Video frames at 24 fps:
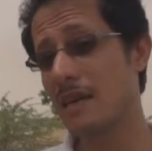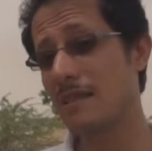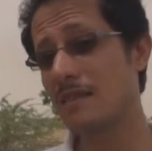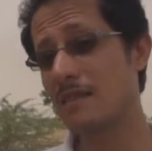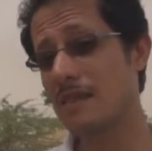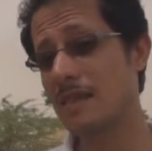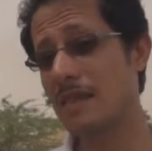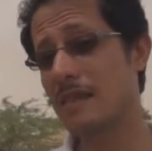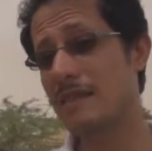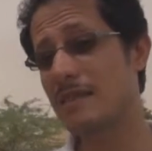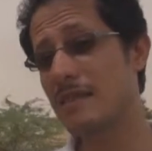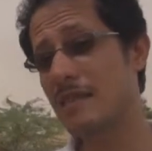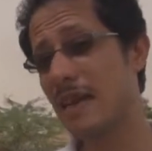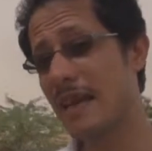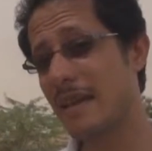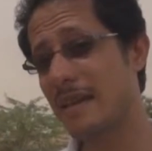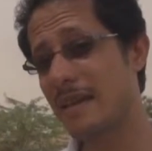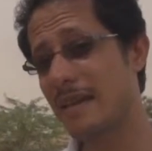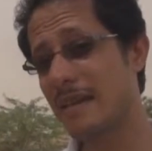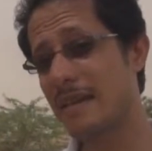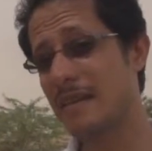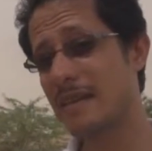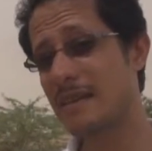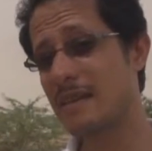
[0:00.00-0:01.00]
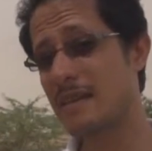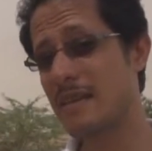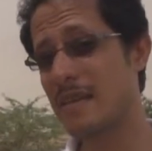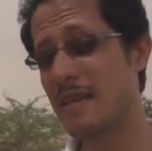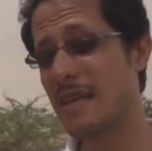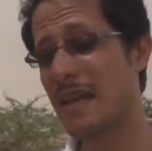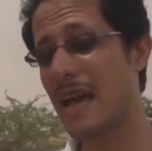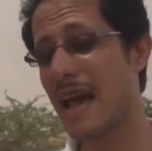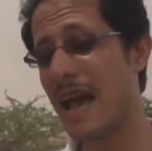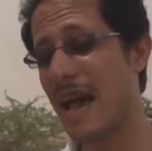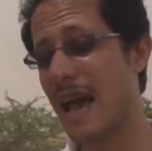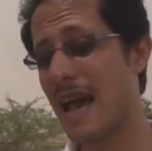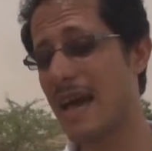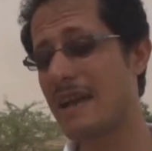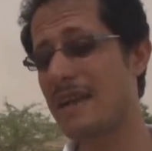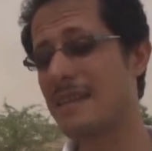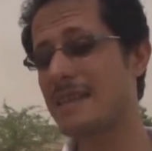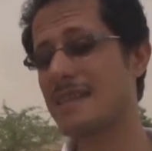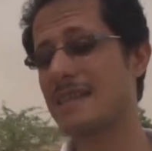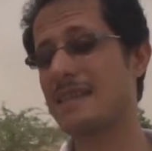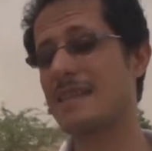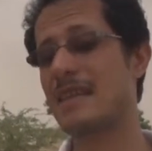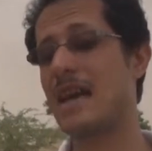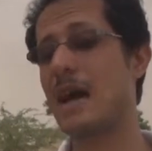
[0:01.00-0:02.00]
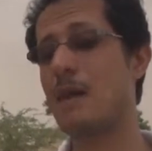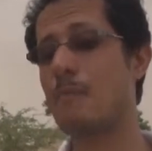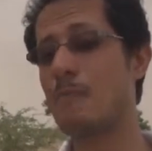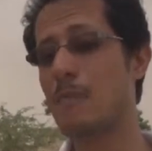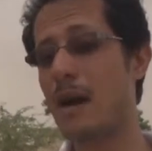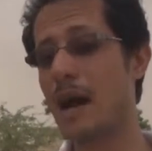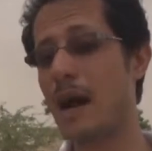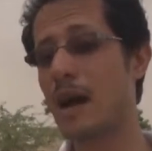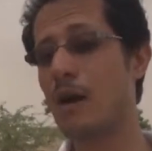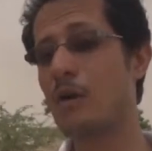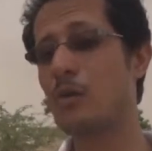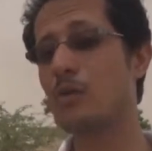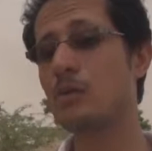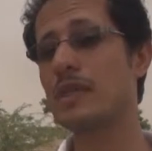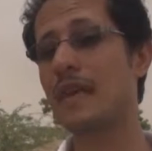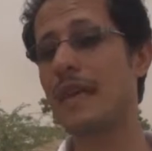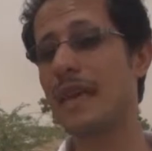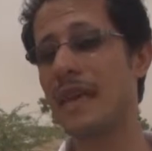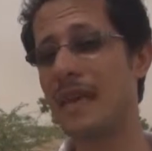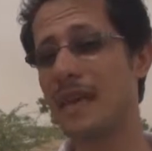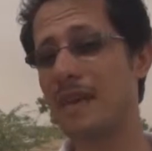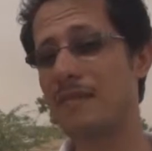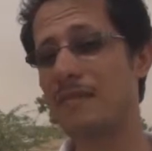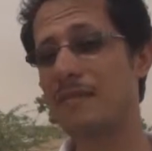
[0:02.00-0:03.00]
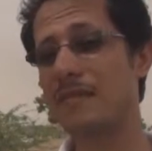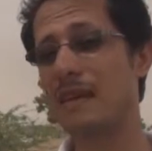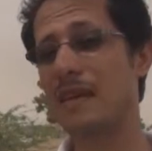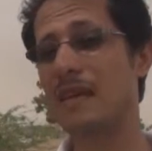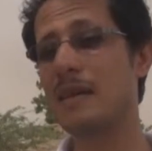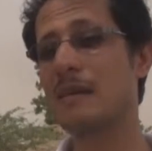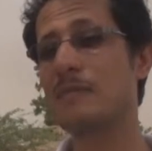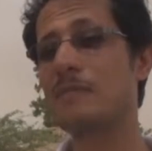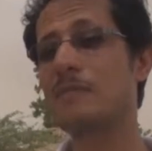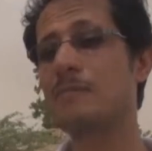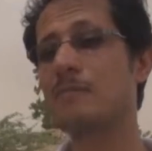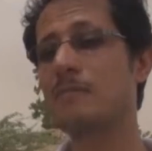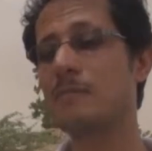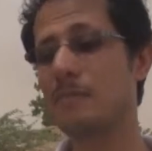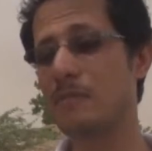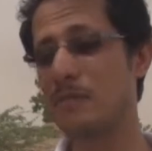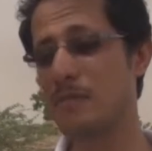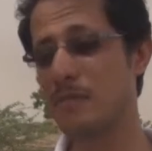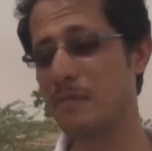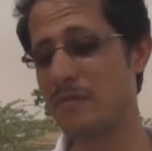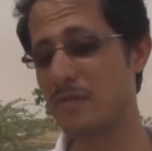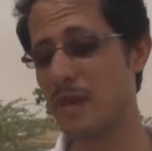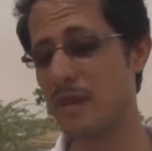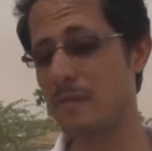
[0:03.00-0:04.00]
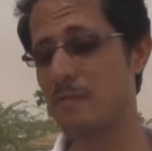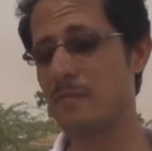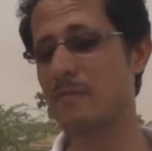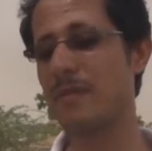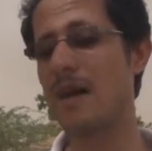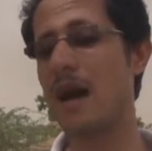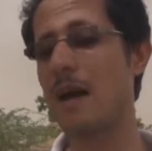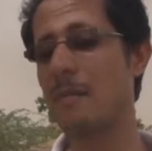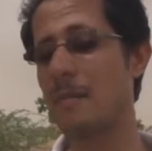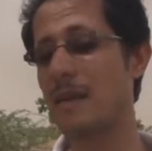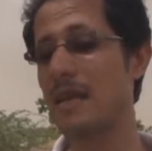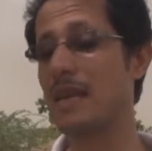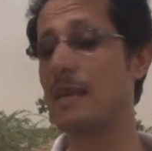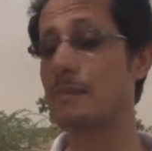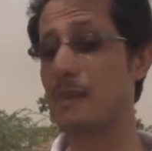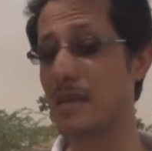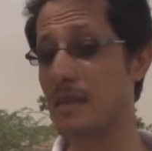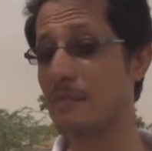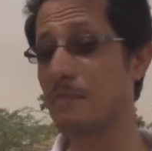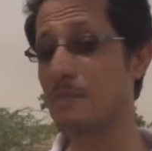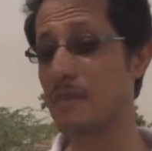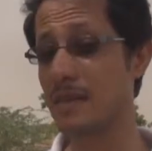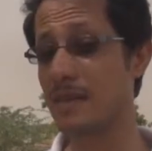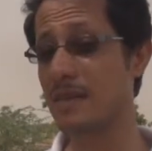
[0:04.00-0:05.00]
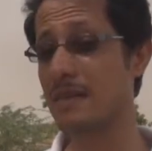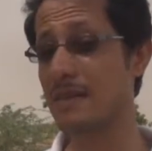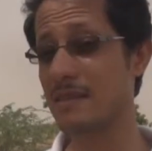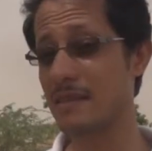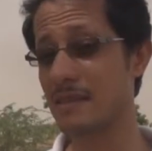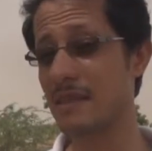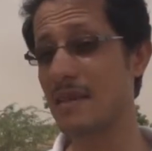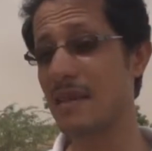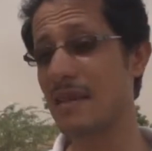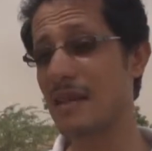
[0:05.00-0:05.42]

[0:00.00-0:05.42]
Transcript: She said she has about 11 family members.